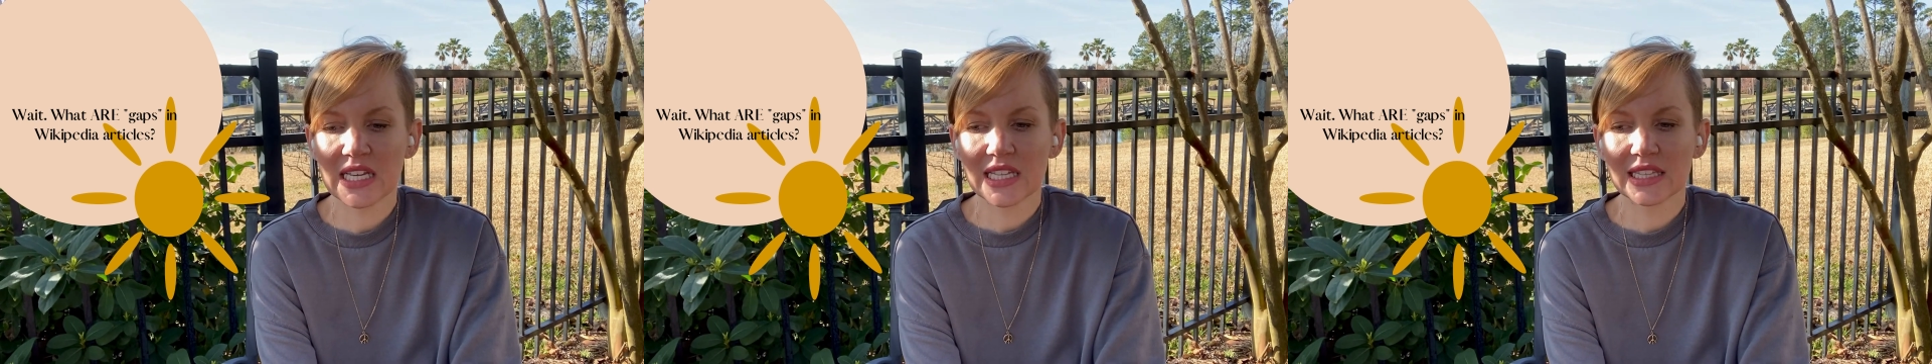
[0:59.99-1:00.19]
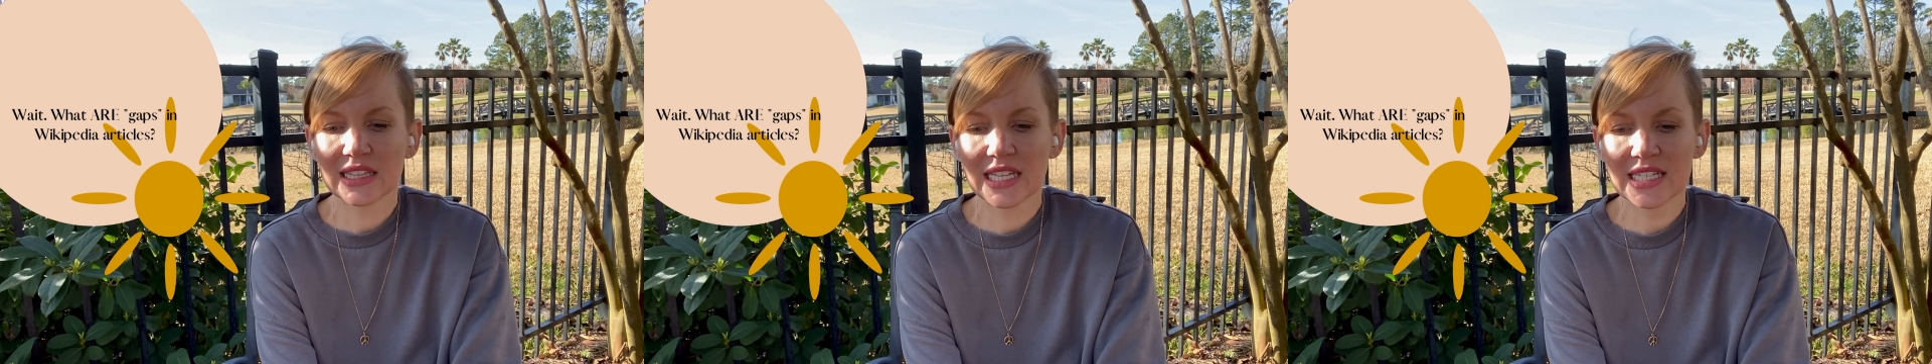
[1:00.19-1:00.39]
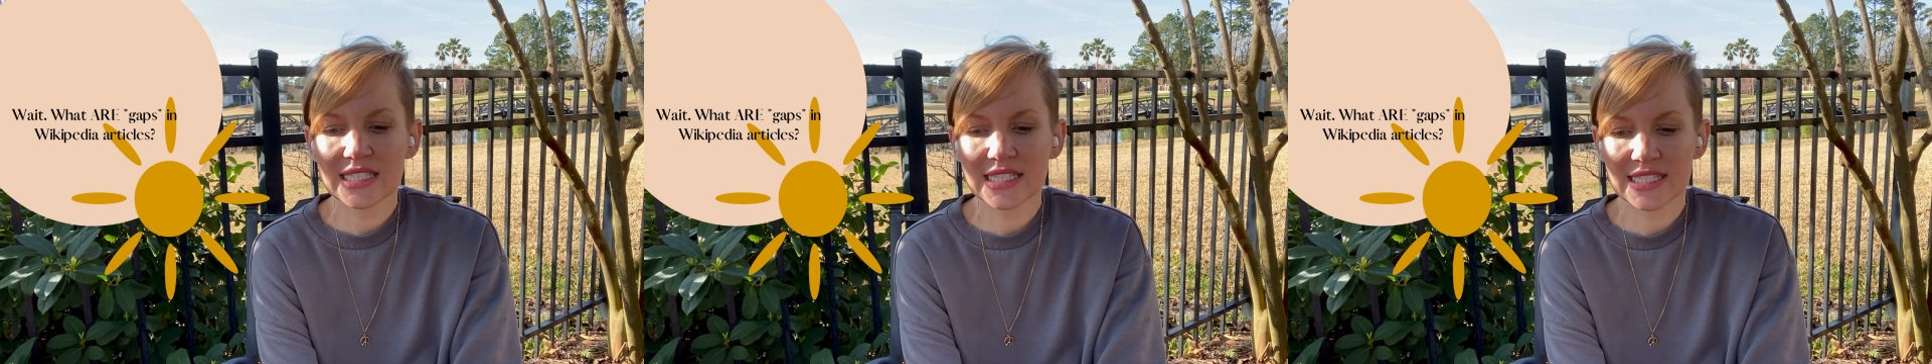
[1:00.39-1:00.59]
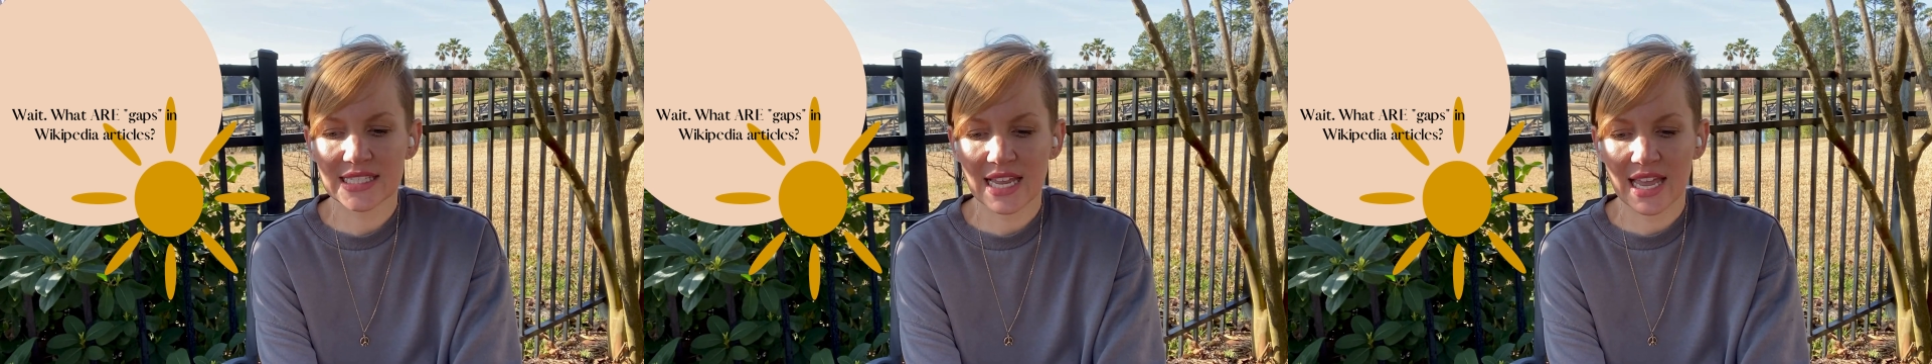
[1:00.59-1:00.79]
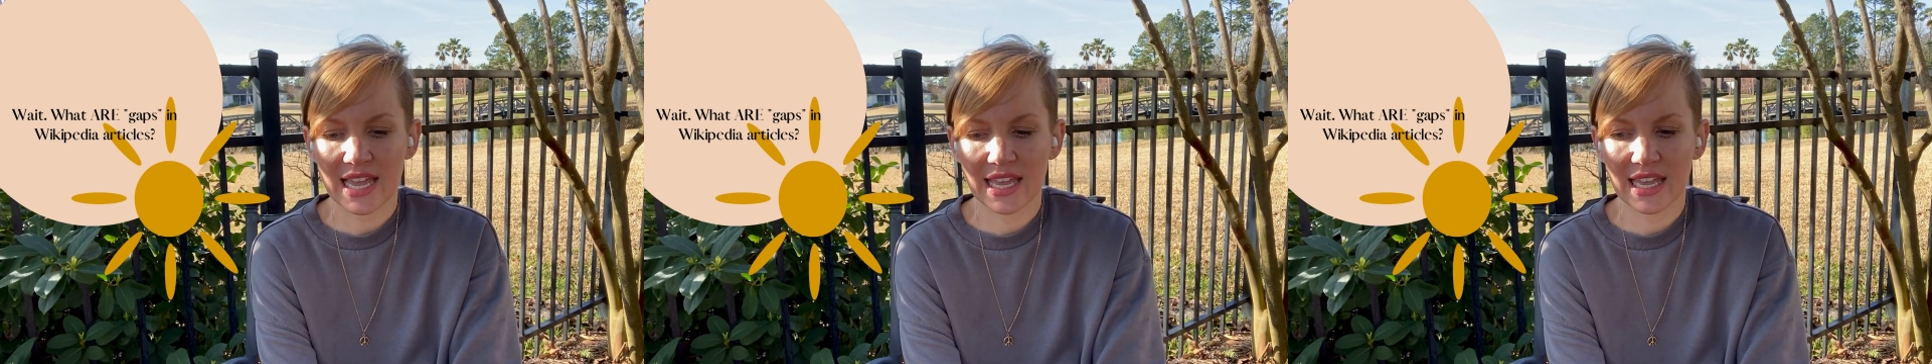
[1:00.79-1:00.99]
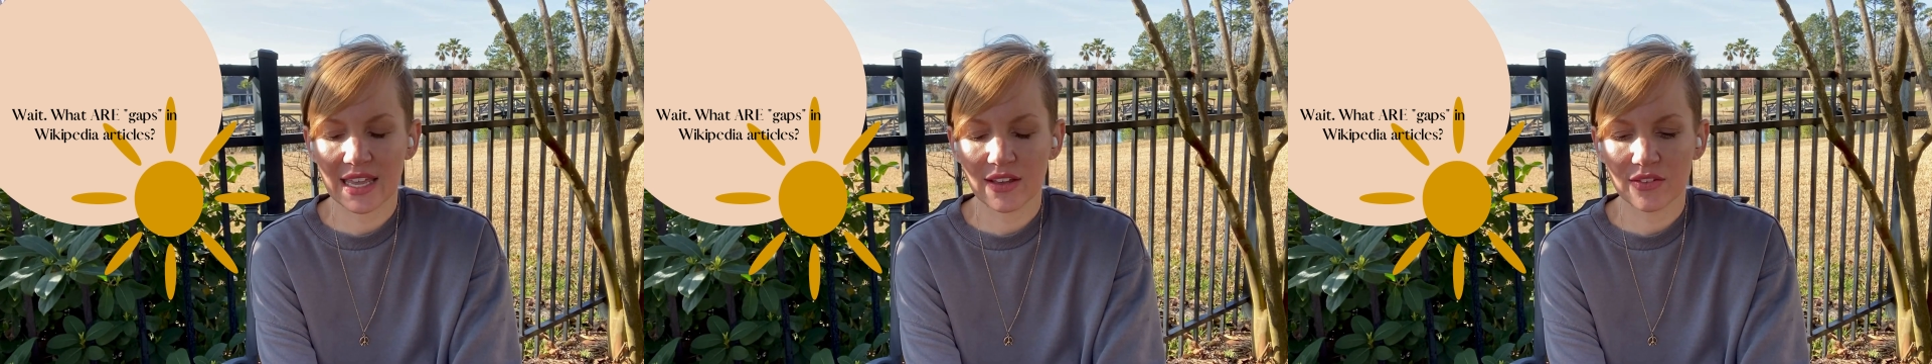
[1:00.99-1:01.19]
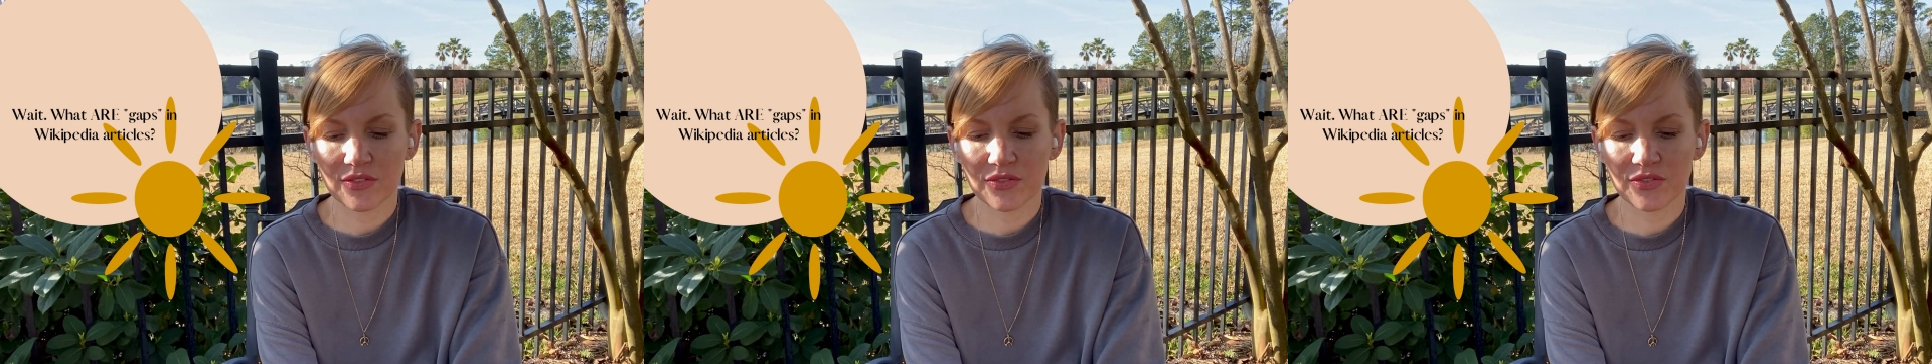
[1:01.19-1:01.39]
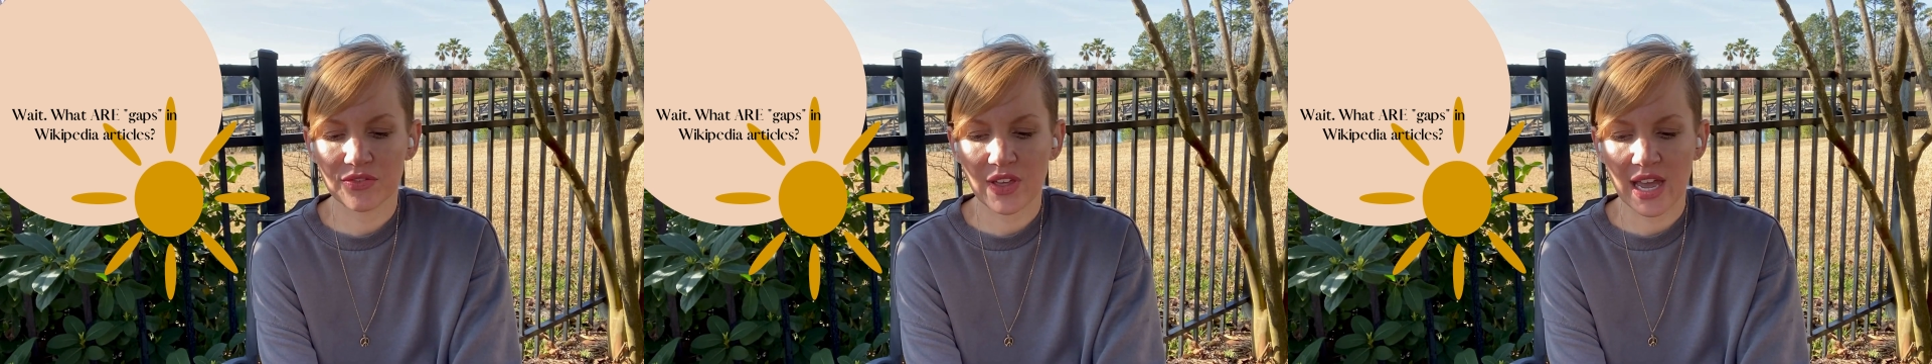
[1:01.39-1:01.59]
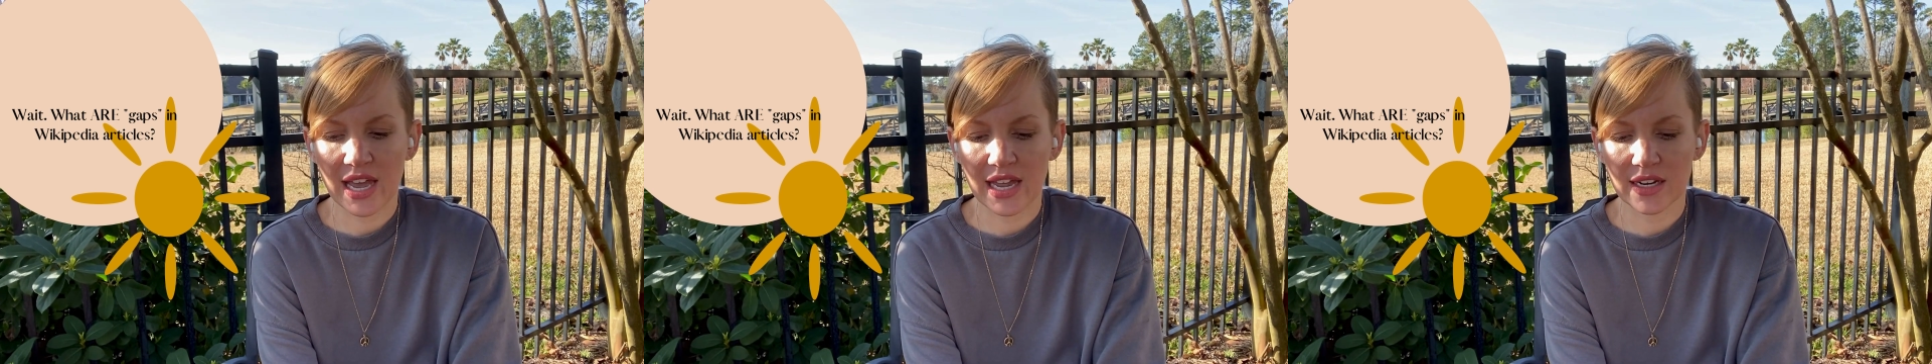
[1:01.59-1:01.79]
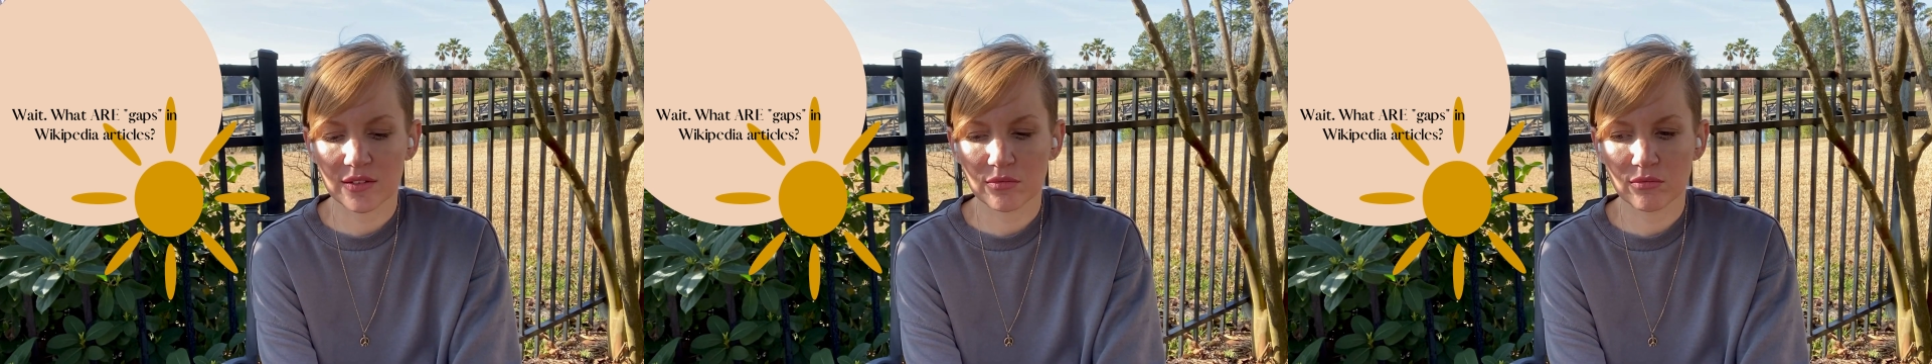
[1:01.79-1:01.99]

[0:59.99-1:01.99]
let's say that